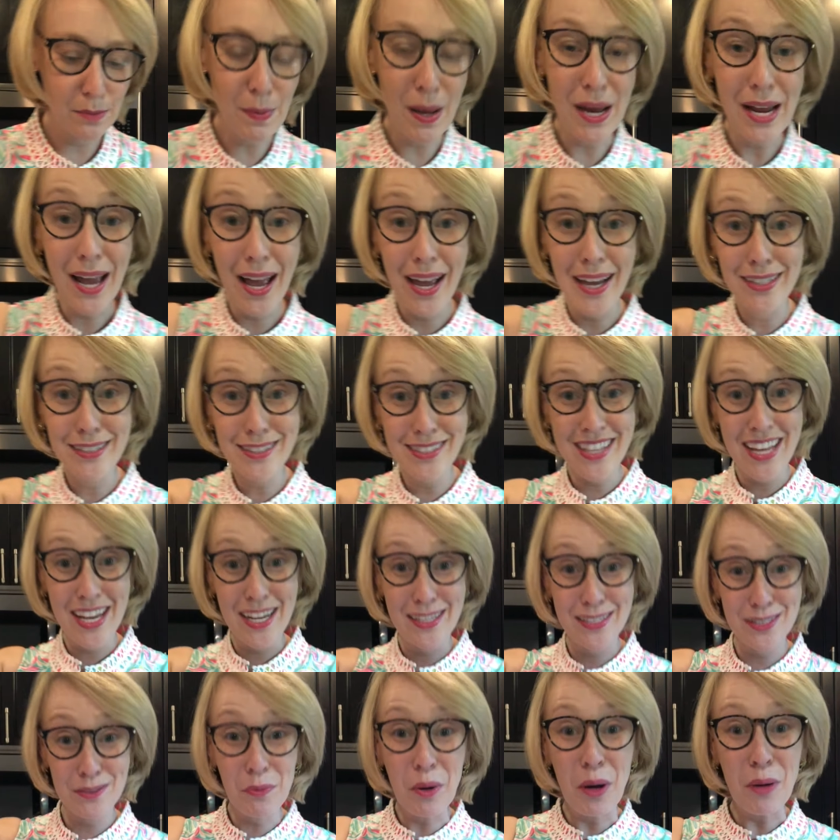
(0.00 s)
my ice thing,
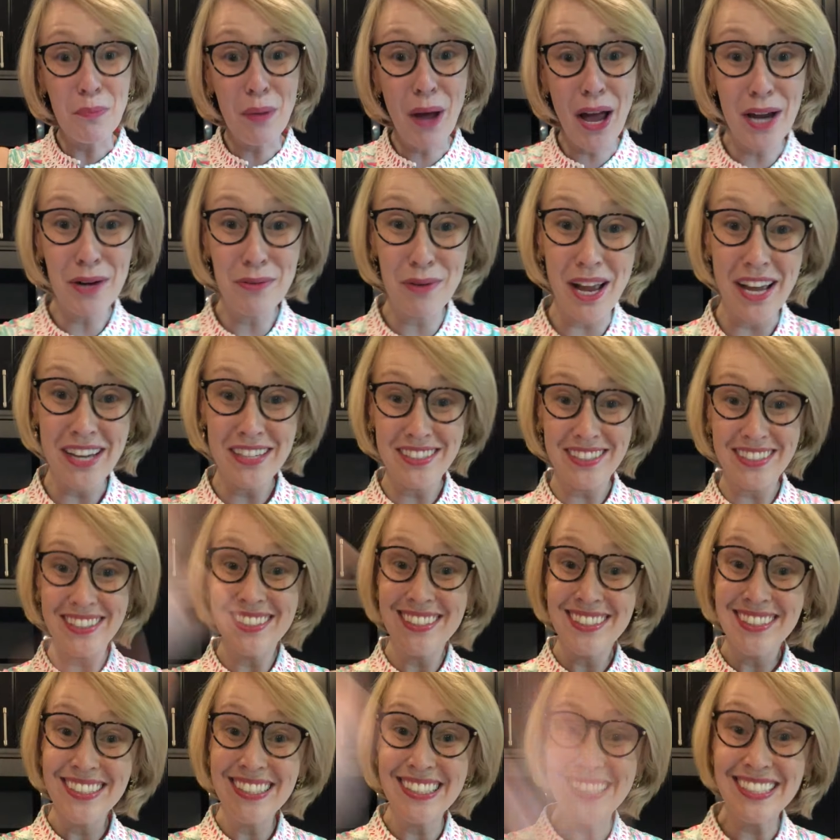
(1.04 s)
because my Pyrex
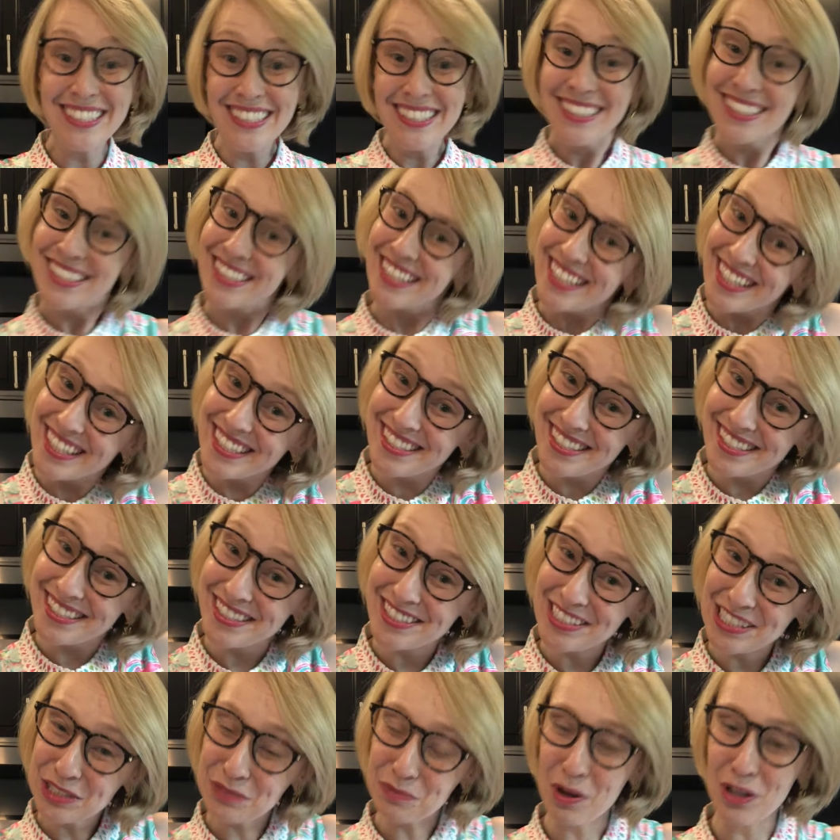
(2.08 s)
is in the
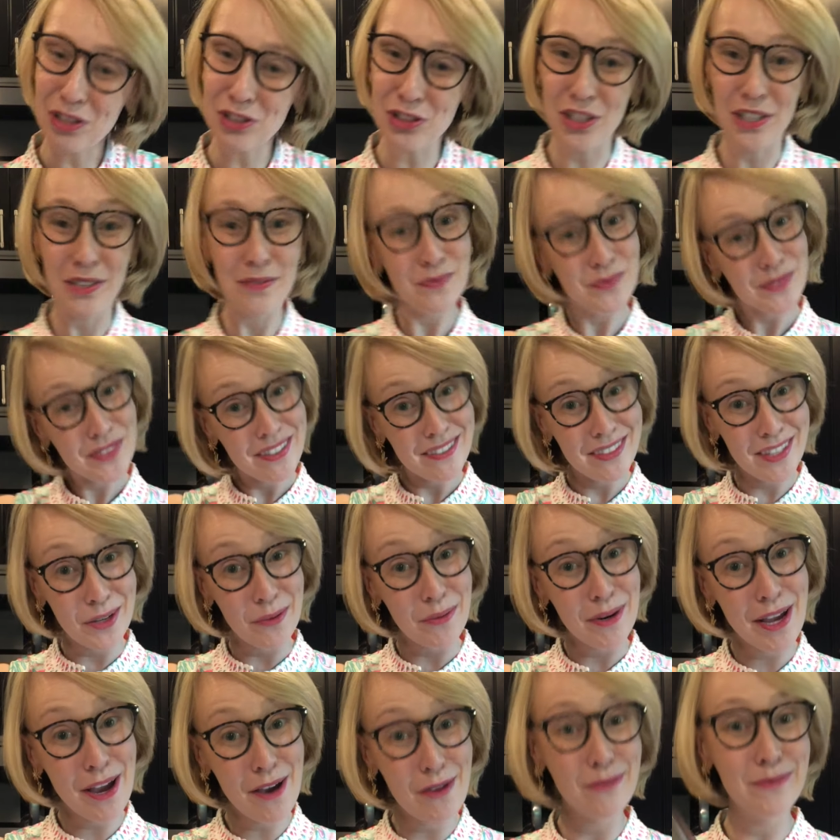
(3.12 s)
dishwasher. Here we
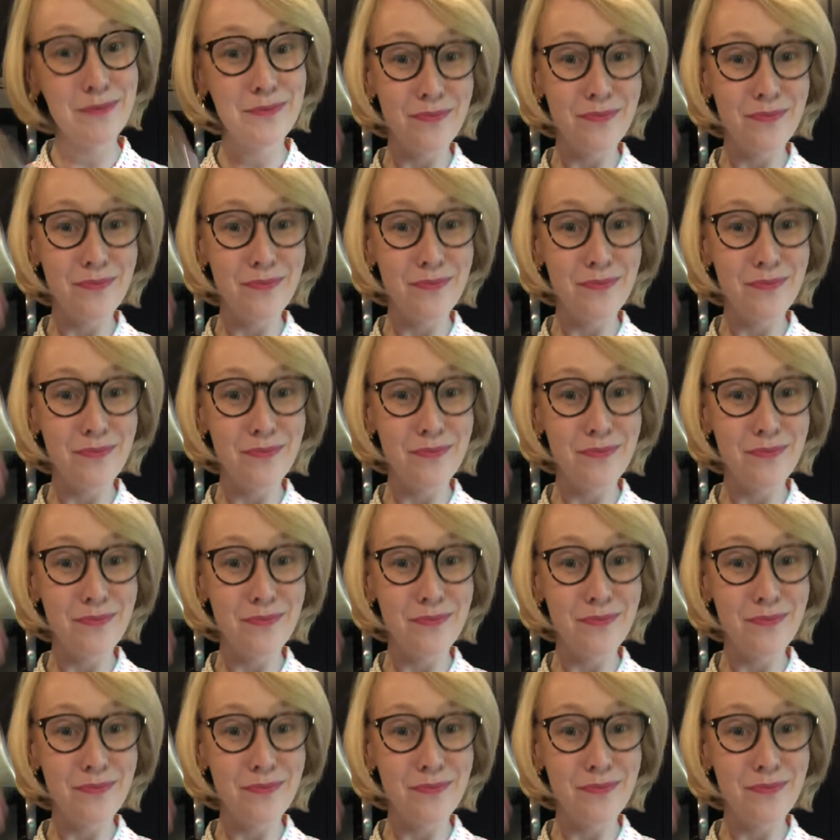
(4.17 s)
go.